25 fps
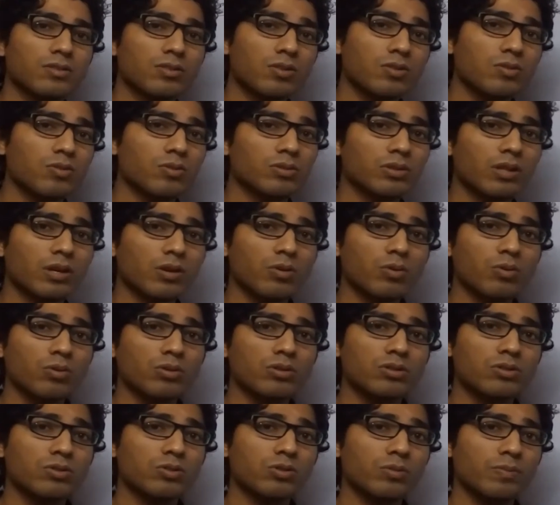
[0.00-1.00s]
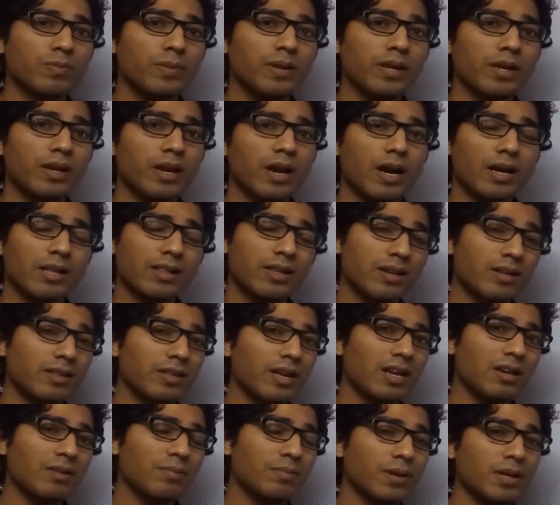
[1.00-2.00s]
So the goods should be other
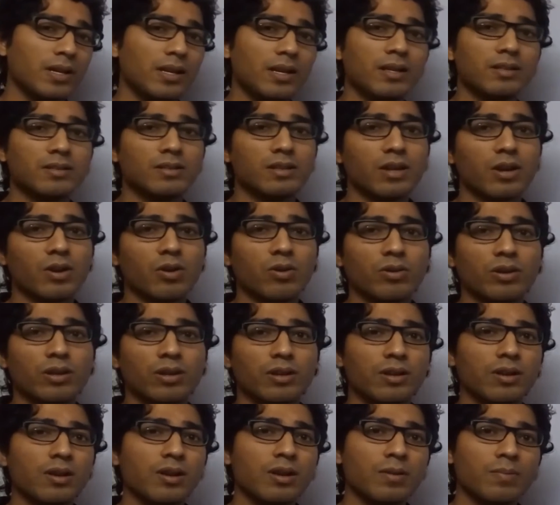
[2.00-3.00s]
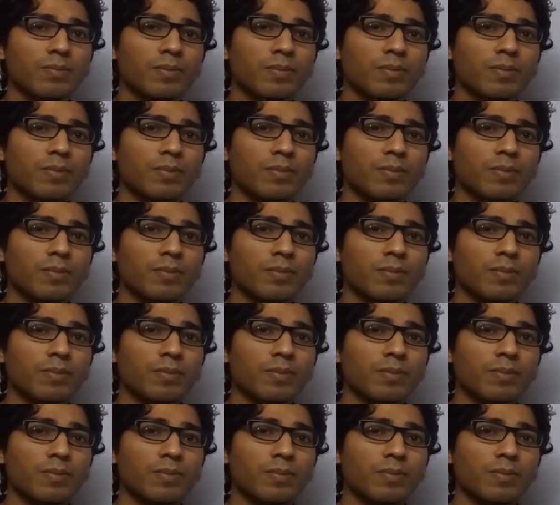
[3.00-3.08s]
than money and security.